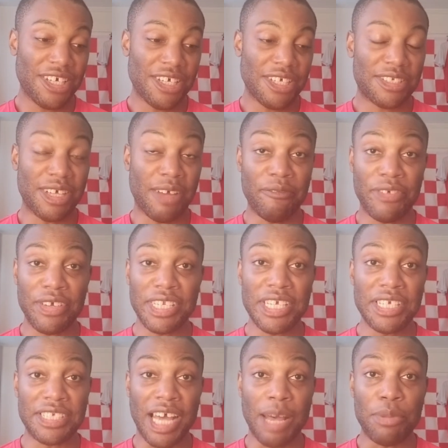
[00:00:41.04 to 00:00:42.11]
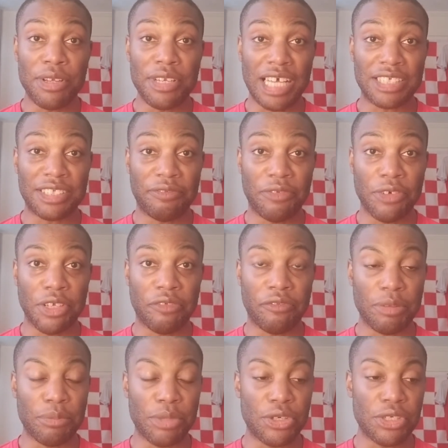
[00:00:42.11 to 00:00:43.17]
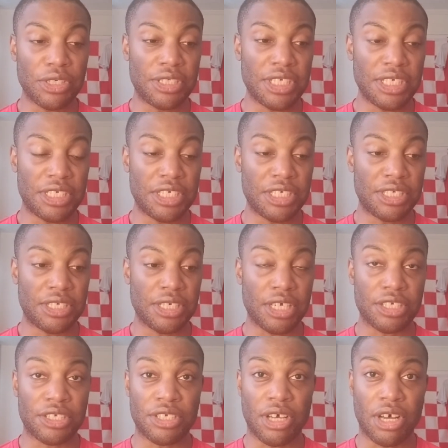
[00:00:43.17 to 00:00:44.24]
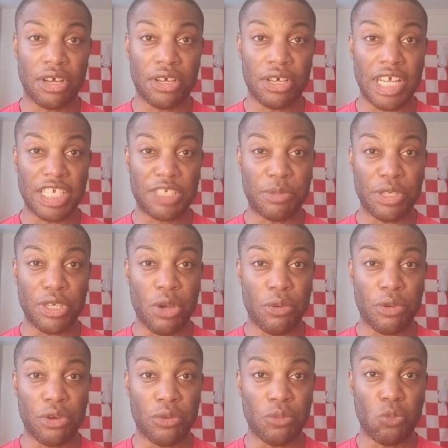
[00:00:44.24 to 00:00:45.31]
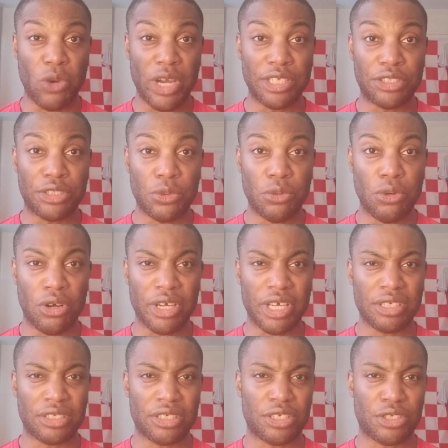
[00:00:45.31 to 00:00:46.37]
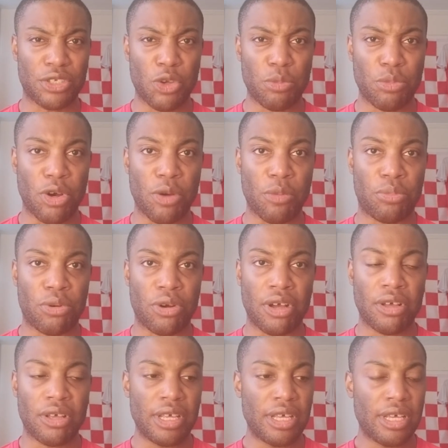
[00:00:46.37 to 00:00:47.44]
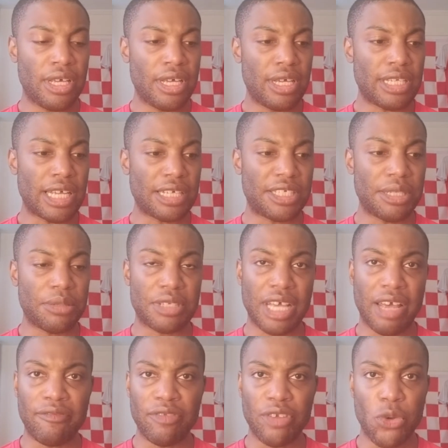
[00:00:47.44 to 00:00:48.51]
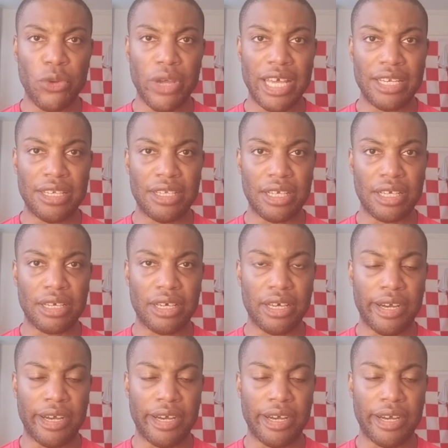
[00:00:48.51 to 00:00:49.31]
Something needs to happen. That's the first thing, because this is a saga that's been going on way too long. It's a soap opera that seems to have no ending.